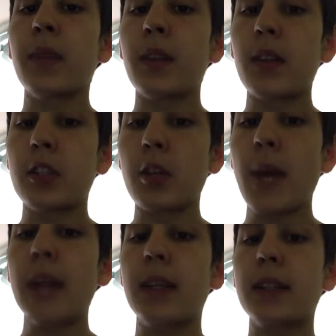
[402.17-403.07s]
the
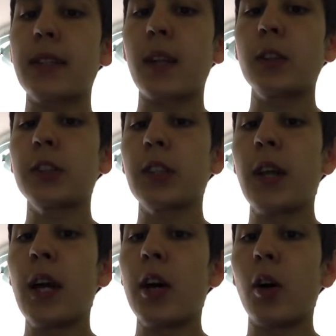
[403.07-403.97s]
somatic cells,
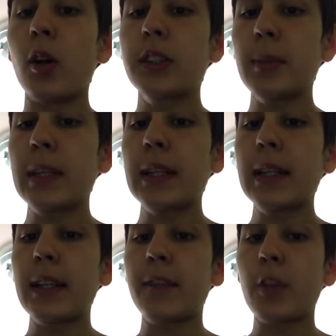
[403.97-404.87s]
ultimately
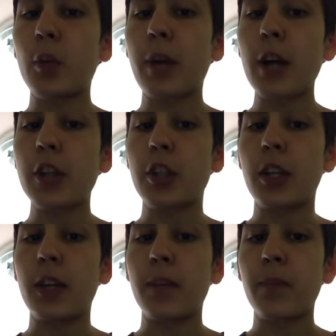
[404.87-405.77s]
leave no
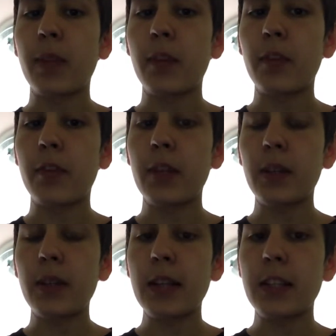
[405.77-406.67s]
progeny.
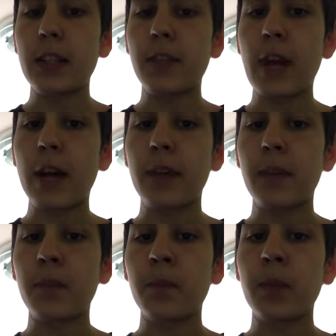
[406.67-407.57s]
Figure 19.5.
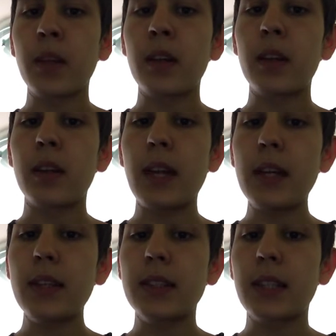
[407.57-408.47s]
They
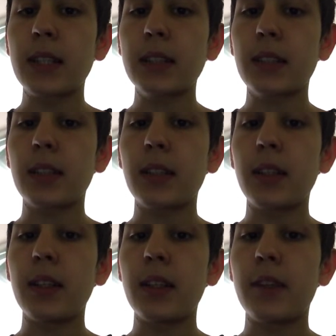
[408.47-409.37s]
exist,
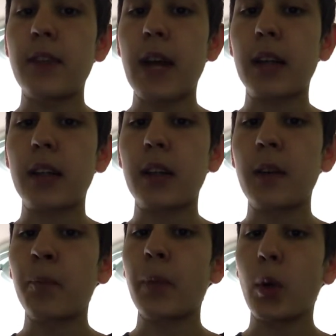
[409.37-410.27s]
in effect,
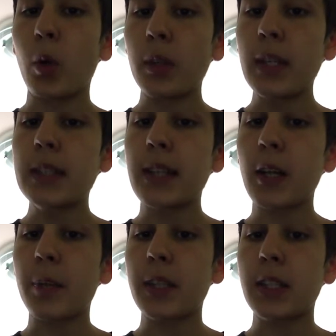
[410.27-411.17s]
only to
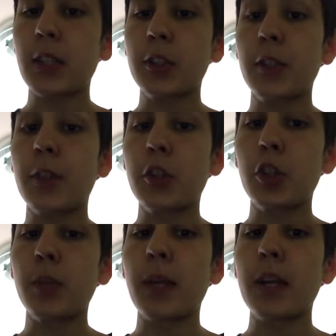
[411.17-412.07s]
help the cells of the
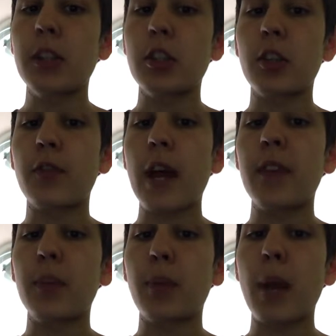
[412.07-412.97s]
germline to survive
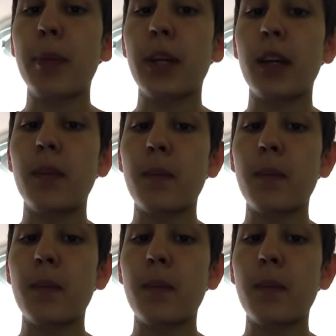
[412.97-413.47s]
and propagate.